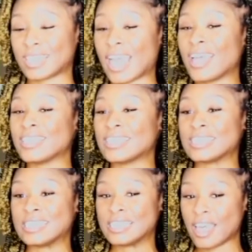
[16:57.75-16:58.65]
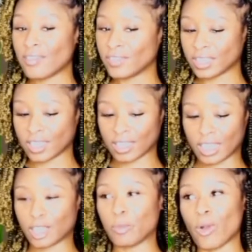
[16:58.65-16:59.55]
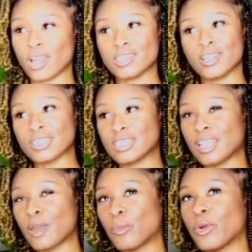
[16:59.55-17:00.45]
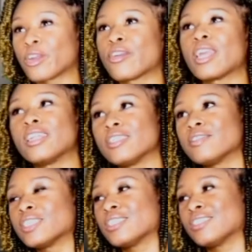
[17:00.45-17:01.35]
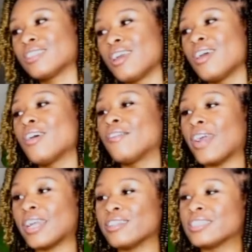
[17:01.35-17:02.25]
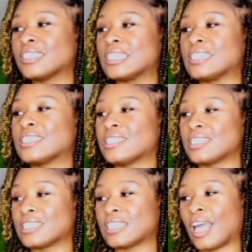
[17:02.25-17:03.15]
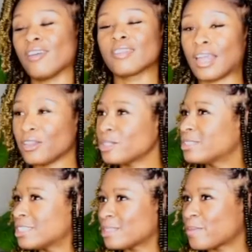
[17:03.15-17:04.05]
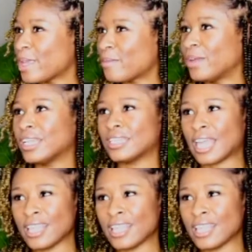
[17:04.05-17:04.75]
That is definitely a thing. The more I talk to like more creatives and writers, I thought it was just me, but that's